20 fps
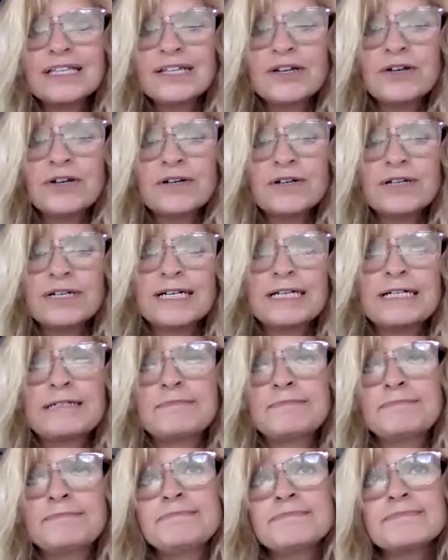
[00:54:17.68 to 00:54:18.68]
your
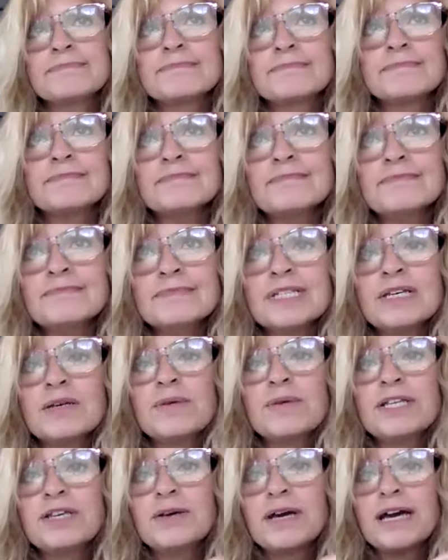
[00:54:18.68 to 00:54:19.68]
um,
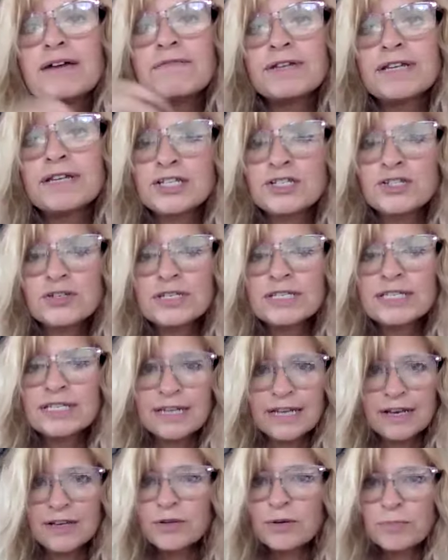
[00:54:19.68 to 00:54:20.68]
when you have an interest
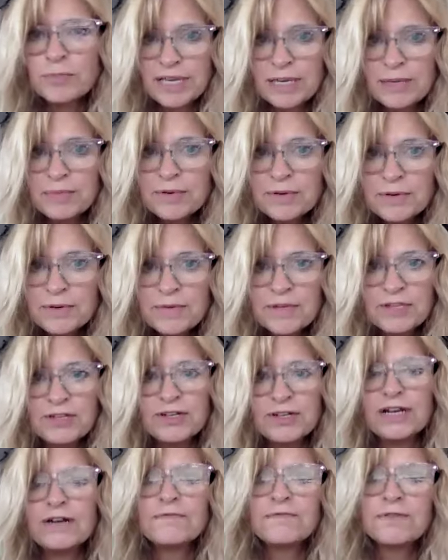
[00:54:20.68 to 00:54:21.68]
in other people, when you're
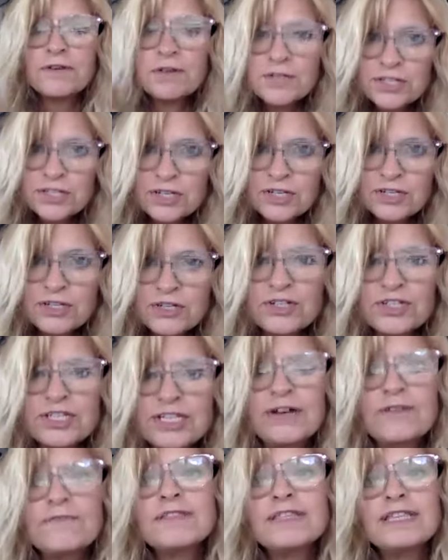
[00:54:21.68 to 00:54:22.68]
not focused on
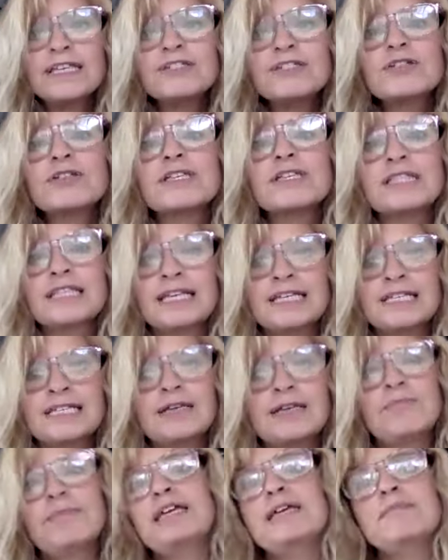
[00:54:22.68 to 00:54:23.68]
yourself, these are the things
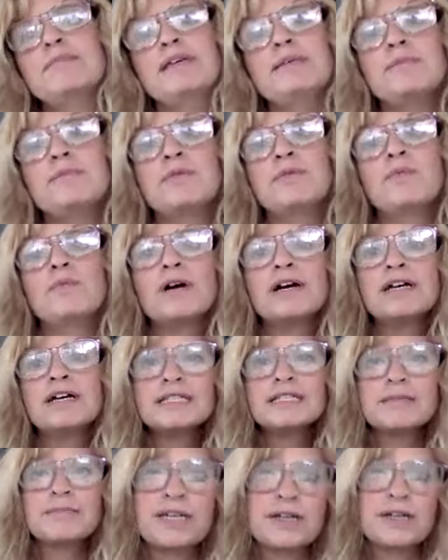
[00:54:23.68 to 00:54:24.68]
that make people want
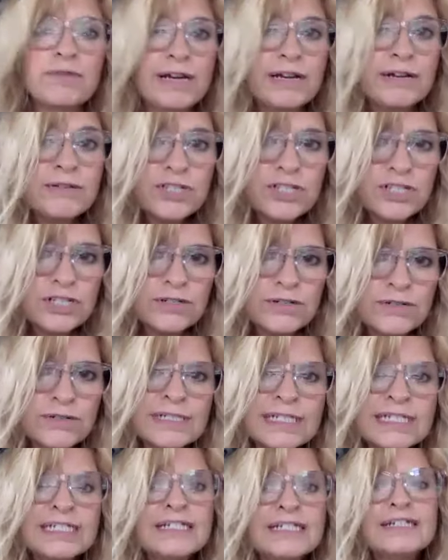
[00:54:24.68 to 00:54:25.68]
to be around
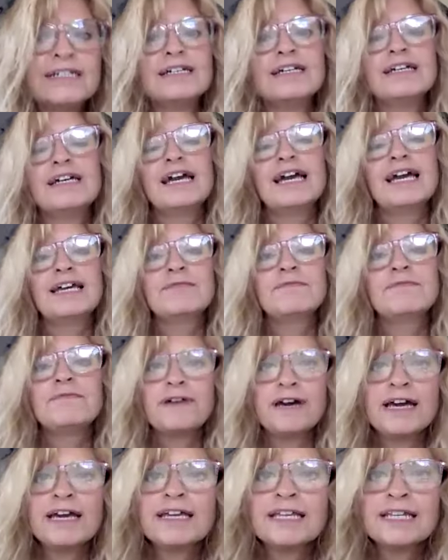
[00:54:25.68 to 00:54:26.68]
you and
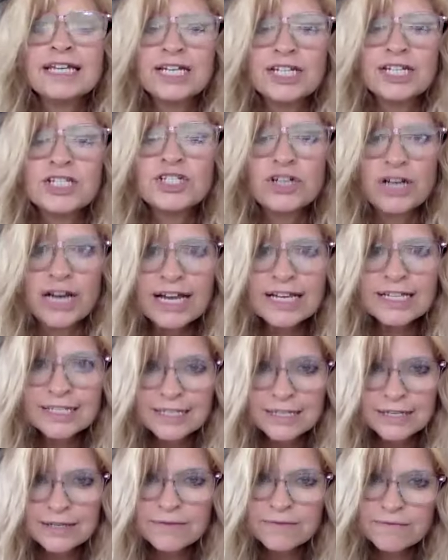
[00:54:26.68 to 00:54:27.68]
find
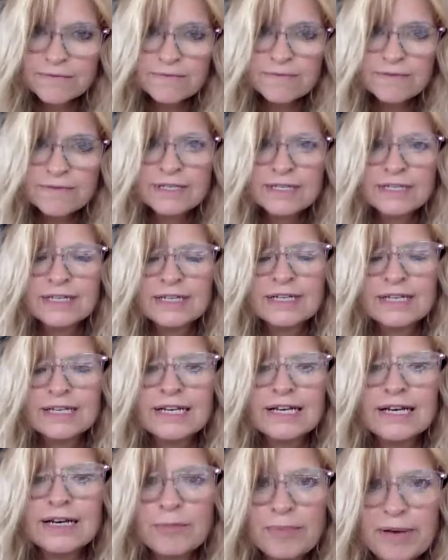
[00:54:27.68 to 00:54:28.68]
attractive
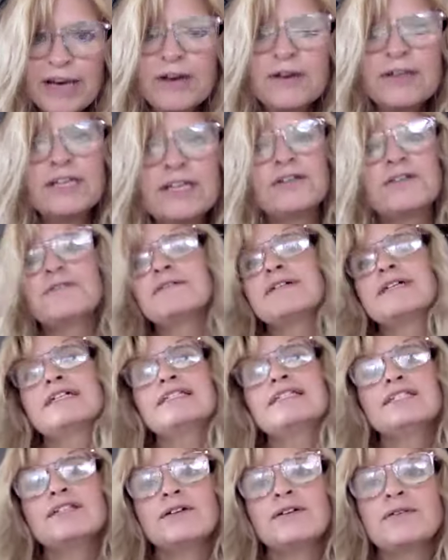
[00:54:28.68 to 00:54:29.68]
about you.
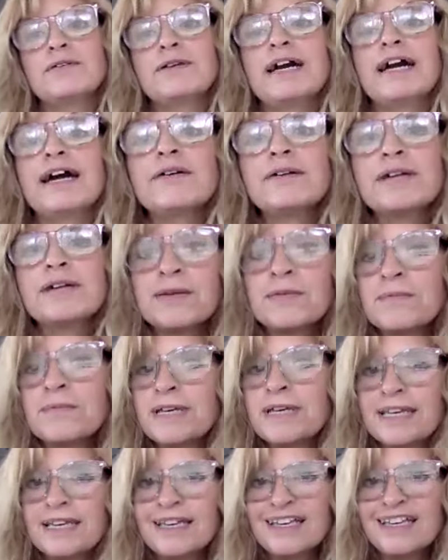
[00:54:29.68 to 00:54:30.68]
And so, how can
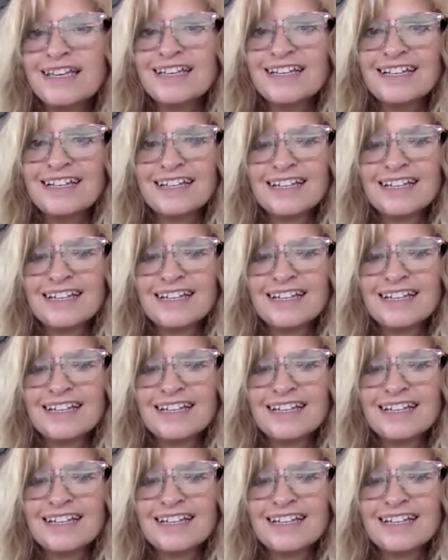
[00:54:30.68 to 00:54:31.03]
we